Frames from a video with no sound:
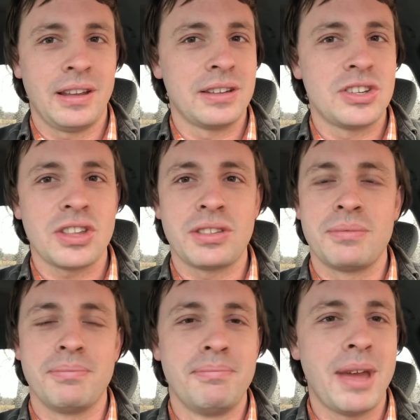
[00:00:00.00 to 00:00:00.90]
just
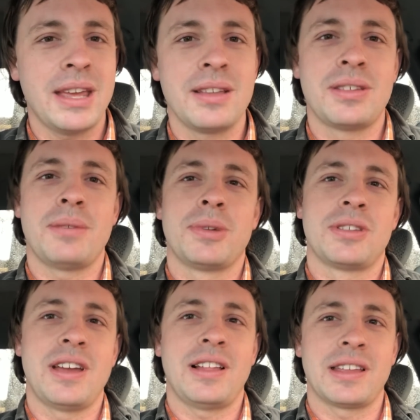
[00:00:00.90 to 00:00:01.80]
making someone's
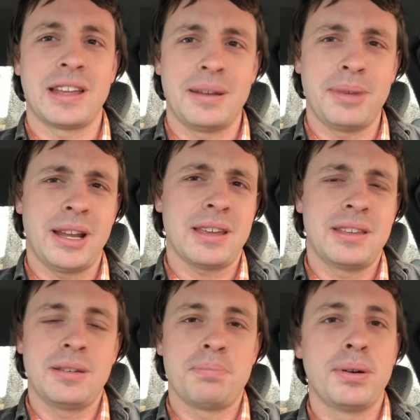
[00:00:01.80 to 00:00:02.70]
day like that. I mean, I
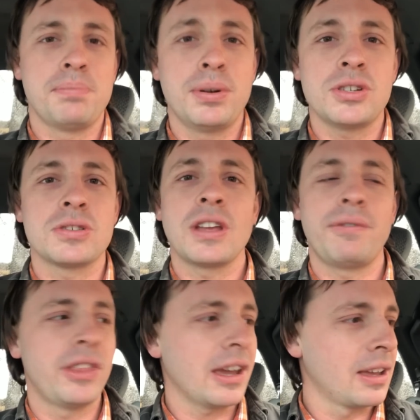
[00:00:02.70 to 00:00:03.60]
put
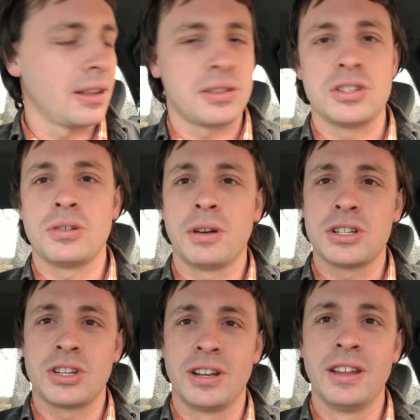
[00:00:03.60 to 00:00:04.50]
yourself in that kind of
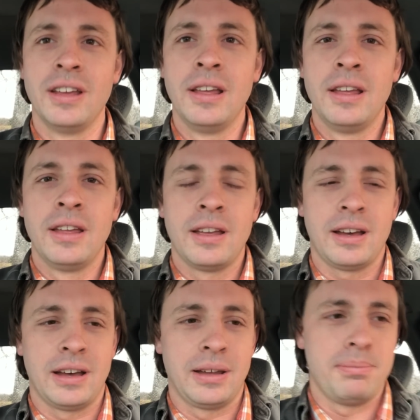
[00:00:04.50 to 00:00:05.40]
situation,
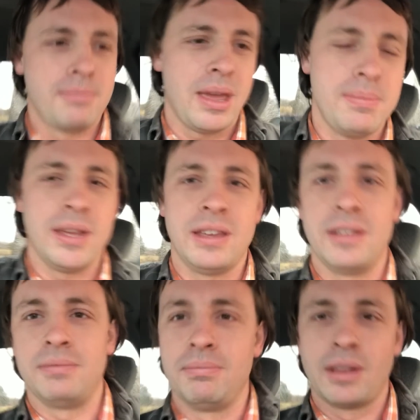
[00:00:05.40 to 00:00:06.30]

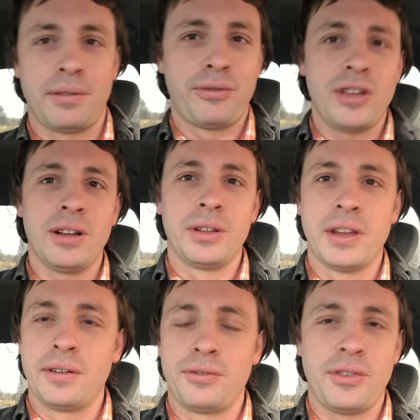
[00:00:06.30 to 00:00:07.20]
maybe a field
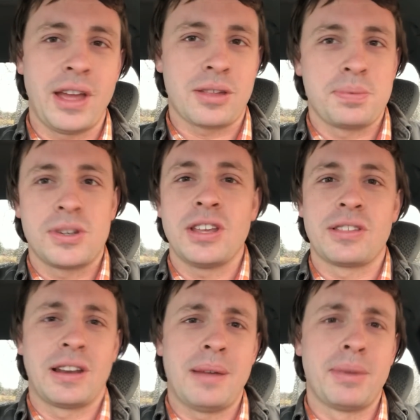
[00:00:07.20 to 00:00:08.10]
of expertise
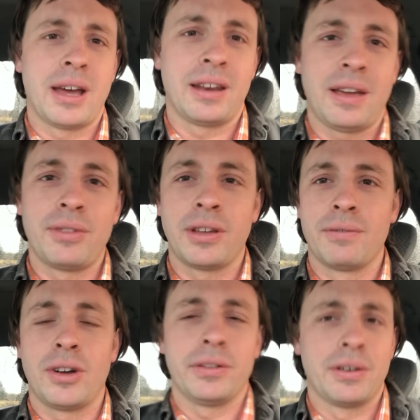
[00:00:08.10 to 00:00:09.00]
that I'm not heavily
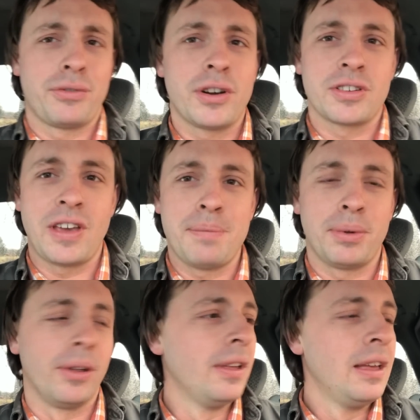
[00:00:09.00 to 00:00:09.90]
involved in. For
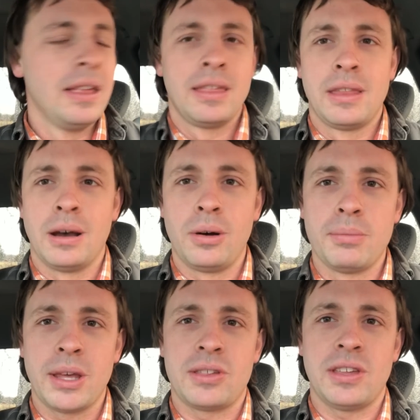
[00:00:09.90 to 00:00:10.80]
example, the
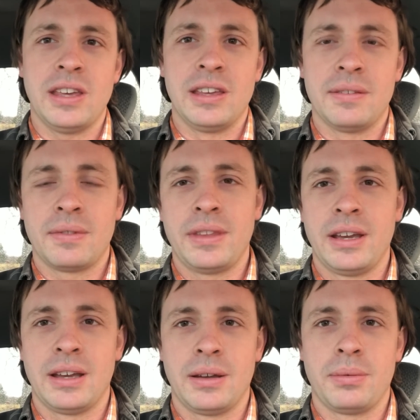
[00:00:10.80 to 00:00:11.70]
home AC
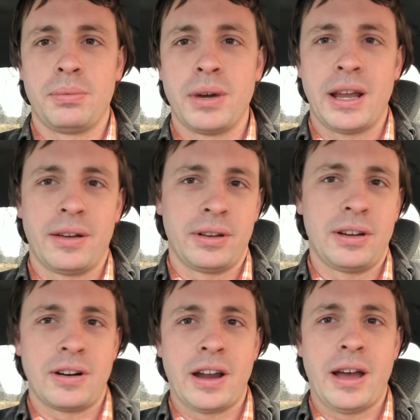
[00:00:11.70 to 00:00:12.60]
went out in
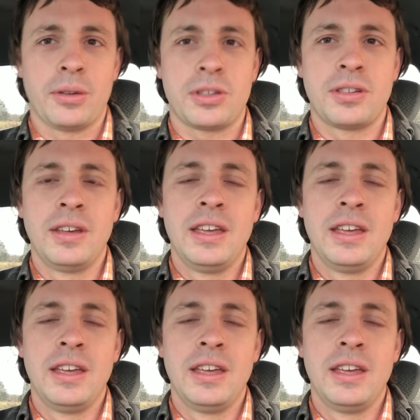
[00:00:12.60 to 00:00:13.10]
our house,